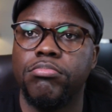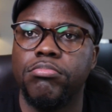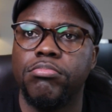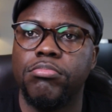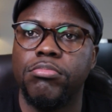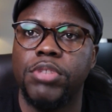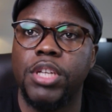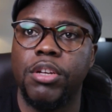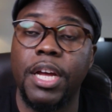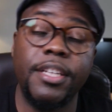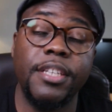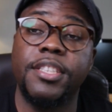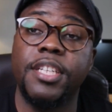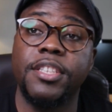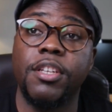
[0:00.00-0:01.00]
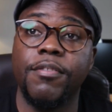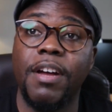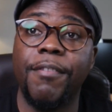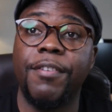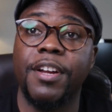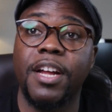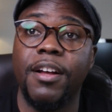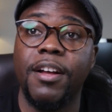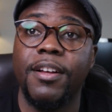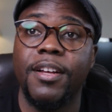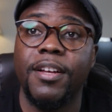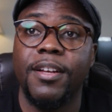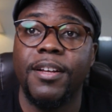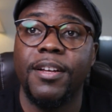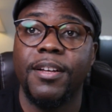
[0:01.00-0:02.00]
United States of Africa,
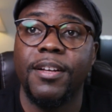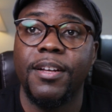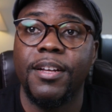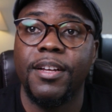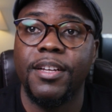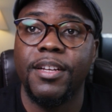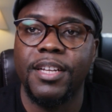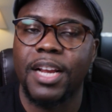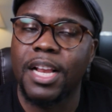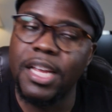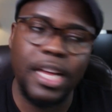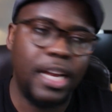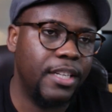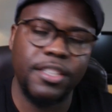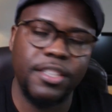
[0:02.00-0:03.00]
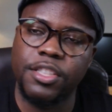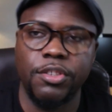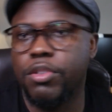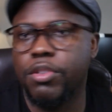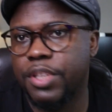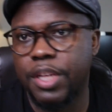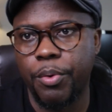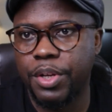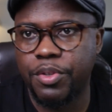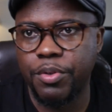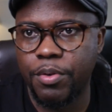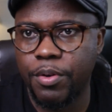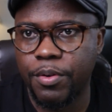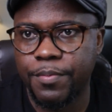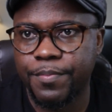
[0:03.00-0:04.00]
clearly this is not the way to
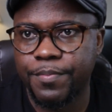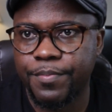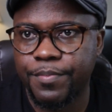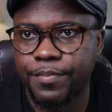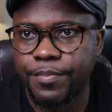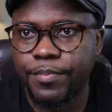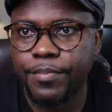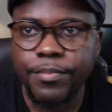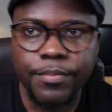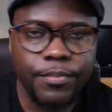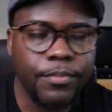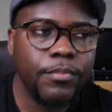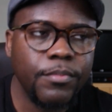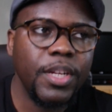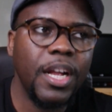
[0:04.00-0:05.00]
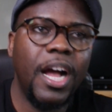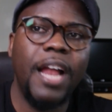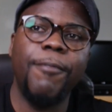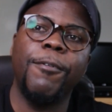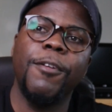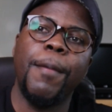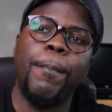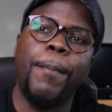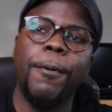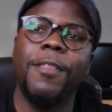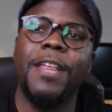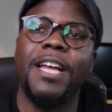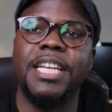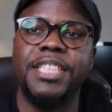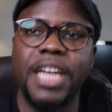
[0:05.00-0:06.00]
go. And for the people
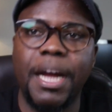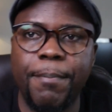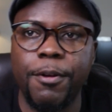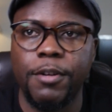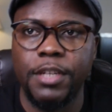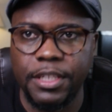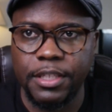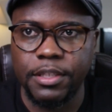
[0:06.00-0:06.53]
that are championing